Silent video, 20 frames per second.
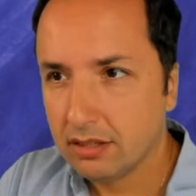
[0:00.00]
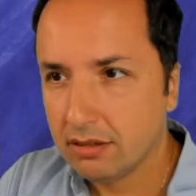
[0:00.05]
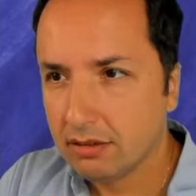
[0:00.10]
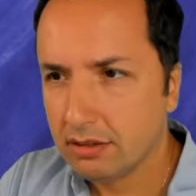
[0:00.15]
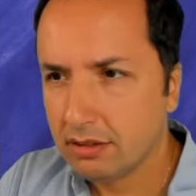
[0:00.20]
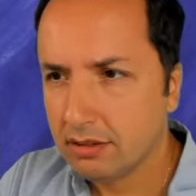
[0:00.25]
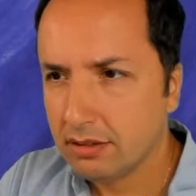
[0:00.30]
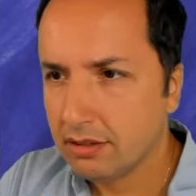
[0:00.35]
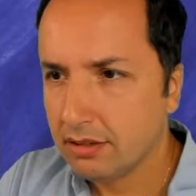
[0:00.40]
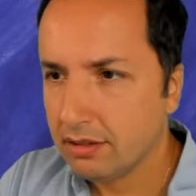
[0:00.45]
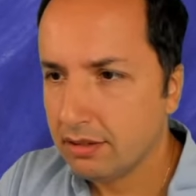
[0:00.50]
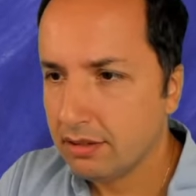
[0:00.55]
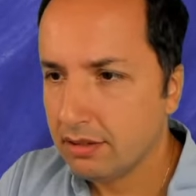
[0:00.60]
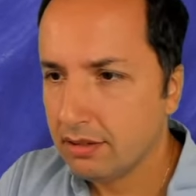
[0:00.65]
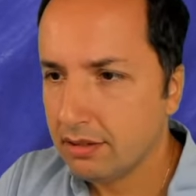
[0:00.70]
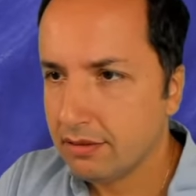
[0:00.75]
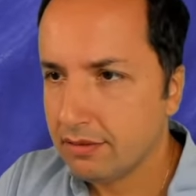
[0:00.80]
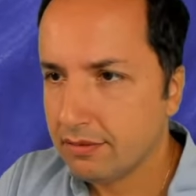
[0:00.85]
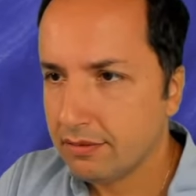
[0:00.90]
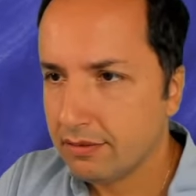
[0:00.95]

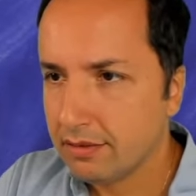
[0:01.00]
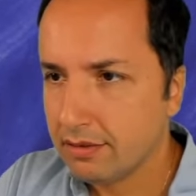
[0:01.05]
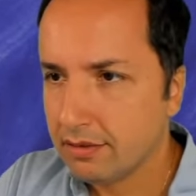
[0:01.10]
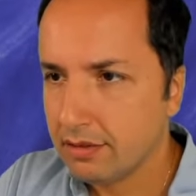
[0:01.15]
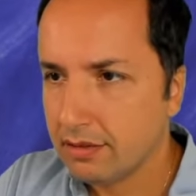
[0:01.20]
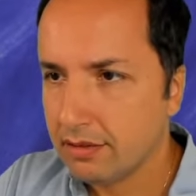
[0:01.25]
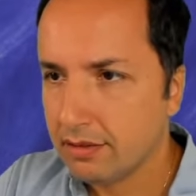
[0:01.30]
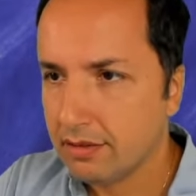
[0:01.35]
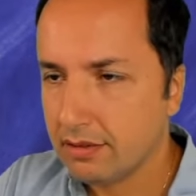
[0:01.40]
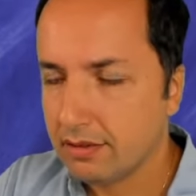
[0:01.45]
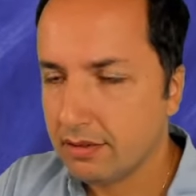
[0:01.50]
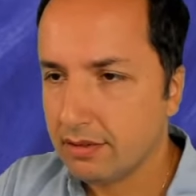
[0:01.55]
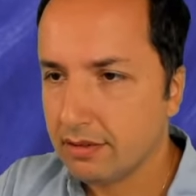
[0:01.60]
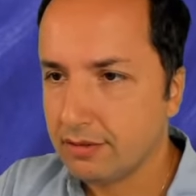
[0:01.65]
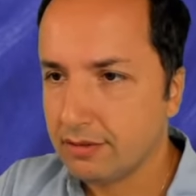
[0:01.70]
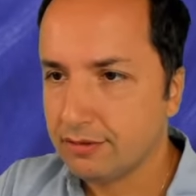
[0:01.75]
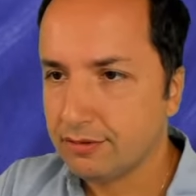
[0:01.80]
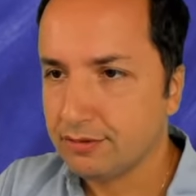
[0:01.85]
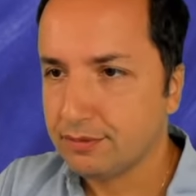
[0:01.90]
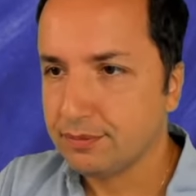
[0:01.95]

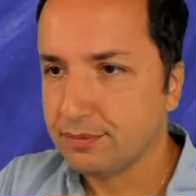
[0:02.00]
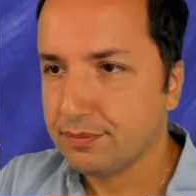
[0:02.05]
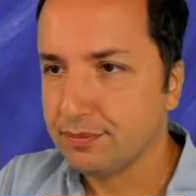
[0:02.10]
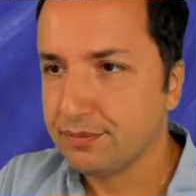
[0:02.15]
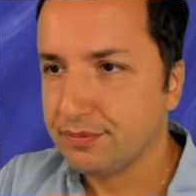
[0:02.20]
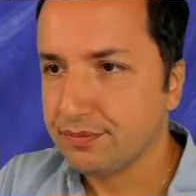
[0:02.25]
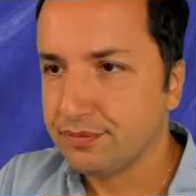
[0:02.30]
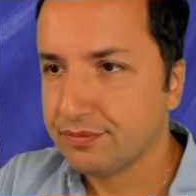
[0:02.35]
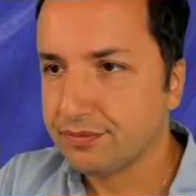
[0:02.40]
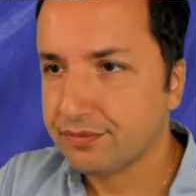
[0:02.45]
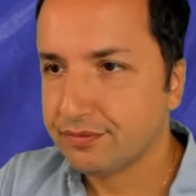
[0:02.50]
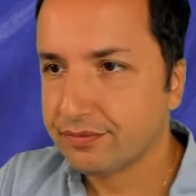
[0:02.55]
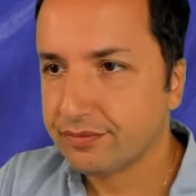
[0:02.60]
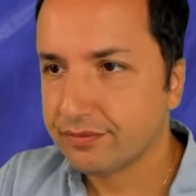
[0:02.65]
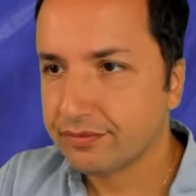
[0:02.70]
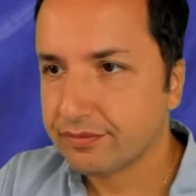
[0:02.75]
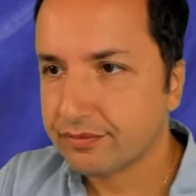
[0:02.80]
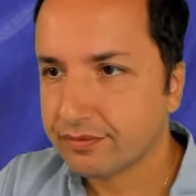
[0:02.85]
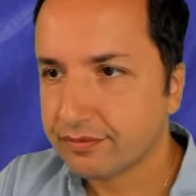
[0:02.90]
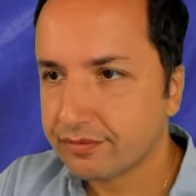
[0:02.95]

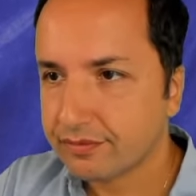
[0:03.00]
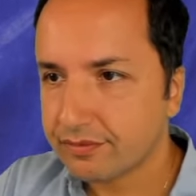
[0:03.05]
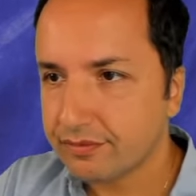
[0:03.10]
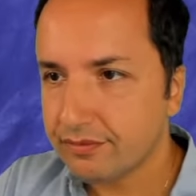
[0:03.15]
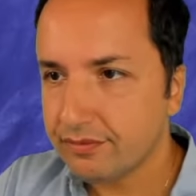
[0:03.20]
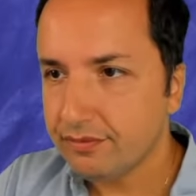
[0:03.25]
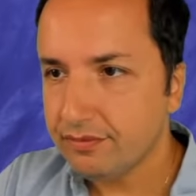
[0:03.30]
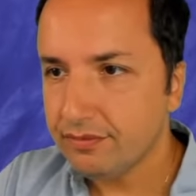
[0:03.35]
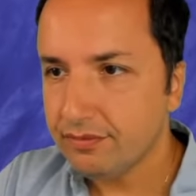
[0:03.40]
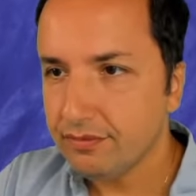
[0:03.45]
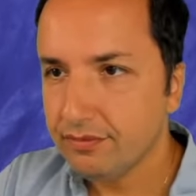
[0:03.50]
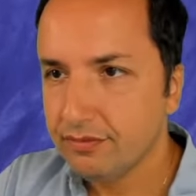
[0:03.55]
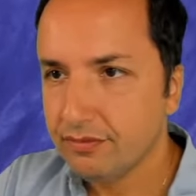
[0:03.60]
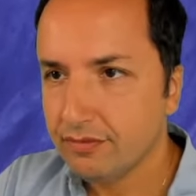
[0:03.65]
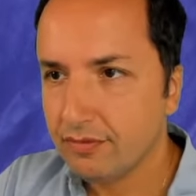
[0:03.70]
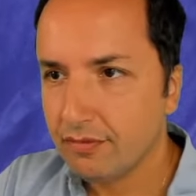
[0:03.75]
Nothing is said.